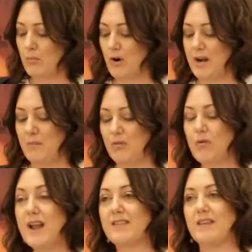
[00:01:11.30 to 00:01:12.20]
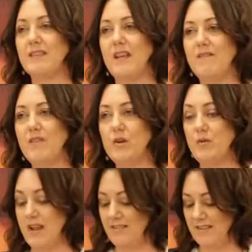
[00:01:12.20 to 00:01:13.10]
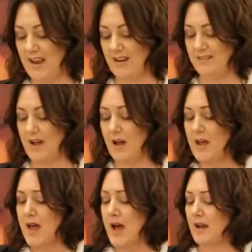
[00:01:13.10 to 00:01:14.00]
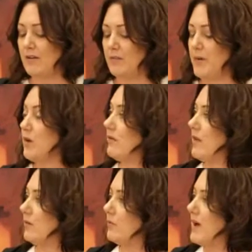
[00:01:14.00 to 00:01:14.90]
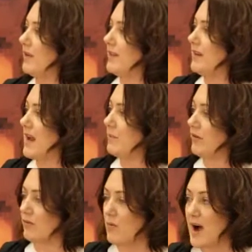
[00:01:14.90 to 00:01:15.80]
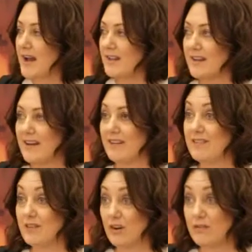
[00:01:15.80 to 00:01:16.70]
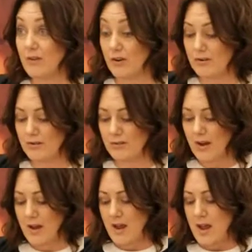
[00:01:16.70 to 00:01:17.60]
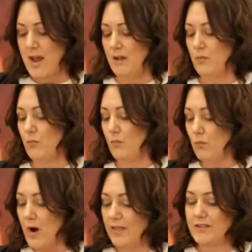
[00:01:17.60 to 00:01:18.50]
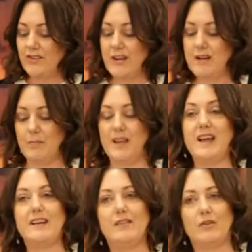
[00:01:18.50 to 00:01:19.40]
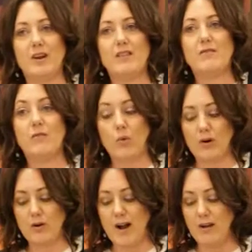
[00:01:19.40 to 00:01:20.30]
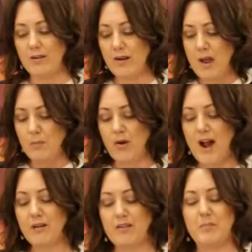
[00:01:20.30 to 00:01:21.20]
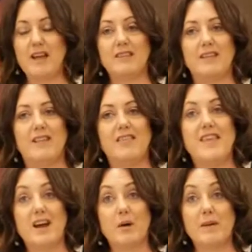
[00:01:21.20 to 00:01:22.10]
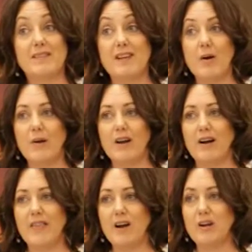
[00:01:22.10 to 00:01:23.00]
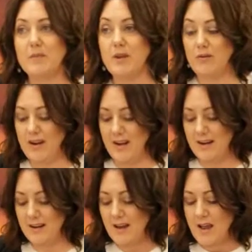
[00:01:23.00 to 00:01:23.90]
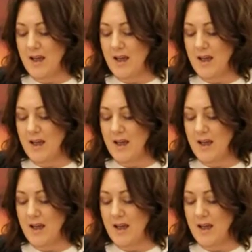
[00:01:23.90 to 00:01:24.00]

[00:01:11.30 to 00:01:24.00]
bring presents and food and Santa. I exposed those wealthy neighbors quietly as servers while the Cheatham ladies are in the foreground, proud of the blessings that they're bestowing on their community.